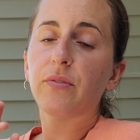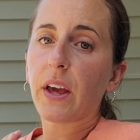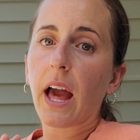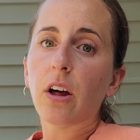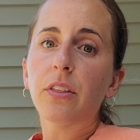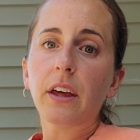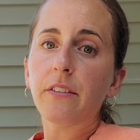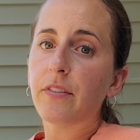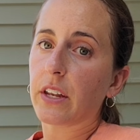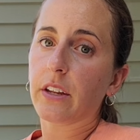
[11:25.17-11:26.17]
health
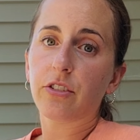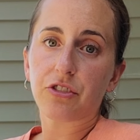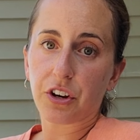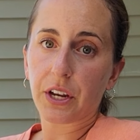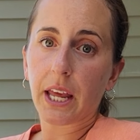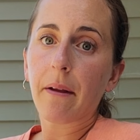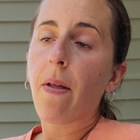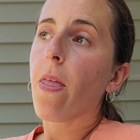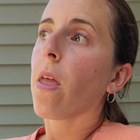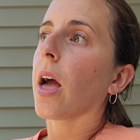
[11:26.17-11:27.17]
and fitness journey.
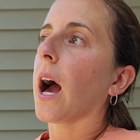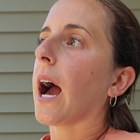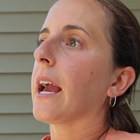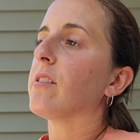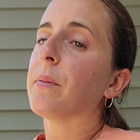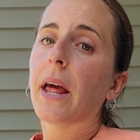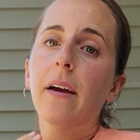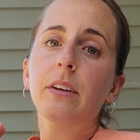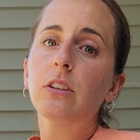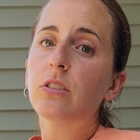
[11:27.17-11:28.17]
I've been
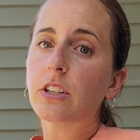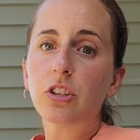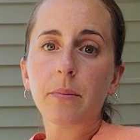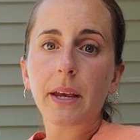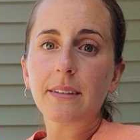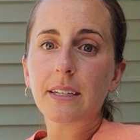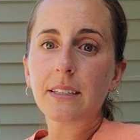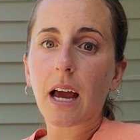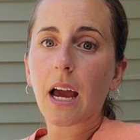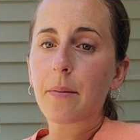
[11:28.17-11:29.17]
having such an amazing
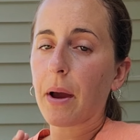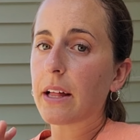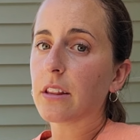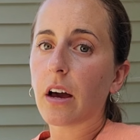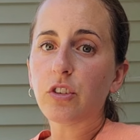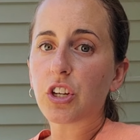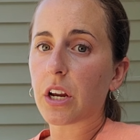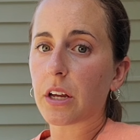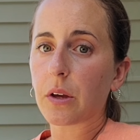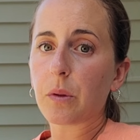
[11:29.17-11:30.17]
time. I love
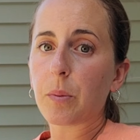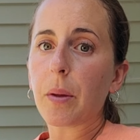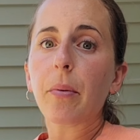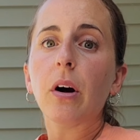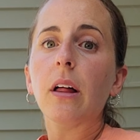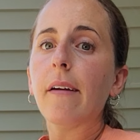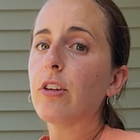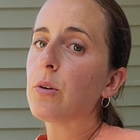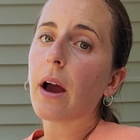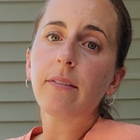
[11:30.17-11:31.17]
sharing it with people. If
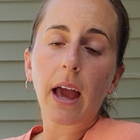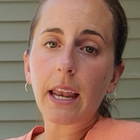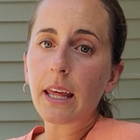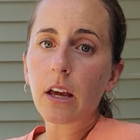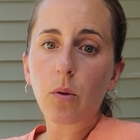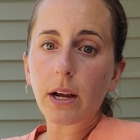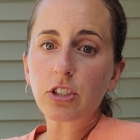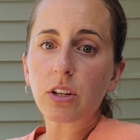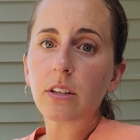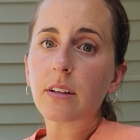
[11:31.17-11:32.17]
you have any
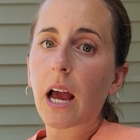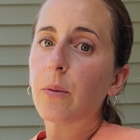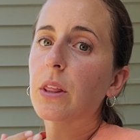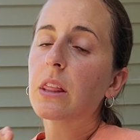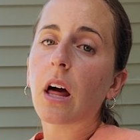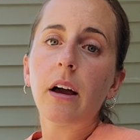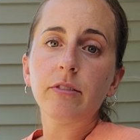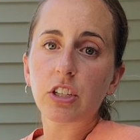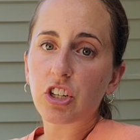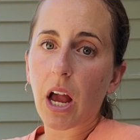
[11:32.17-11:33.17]
questions, I would love
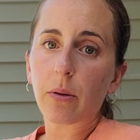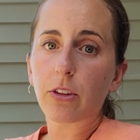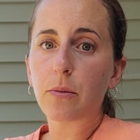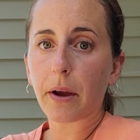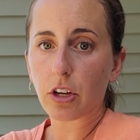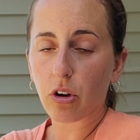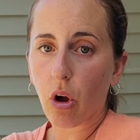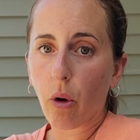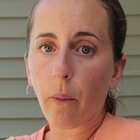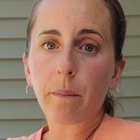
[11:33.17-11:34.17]
to chat with you about your
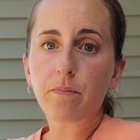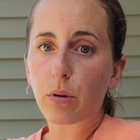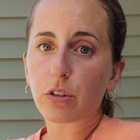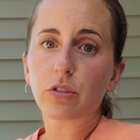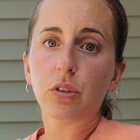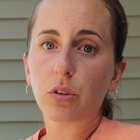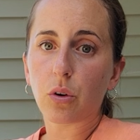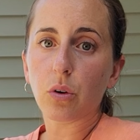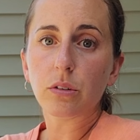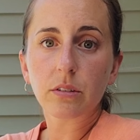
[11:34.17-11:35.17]
own personal
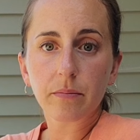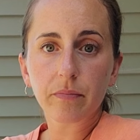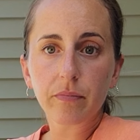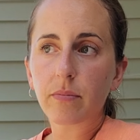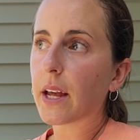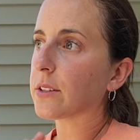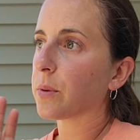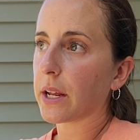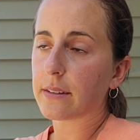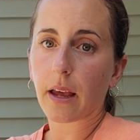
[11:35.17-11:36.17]
goals. That's
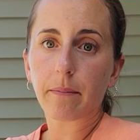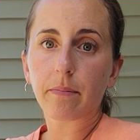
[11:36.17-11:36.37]
what I say.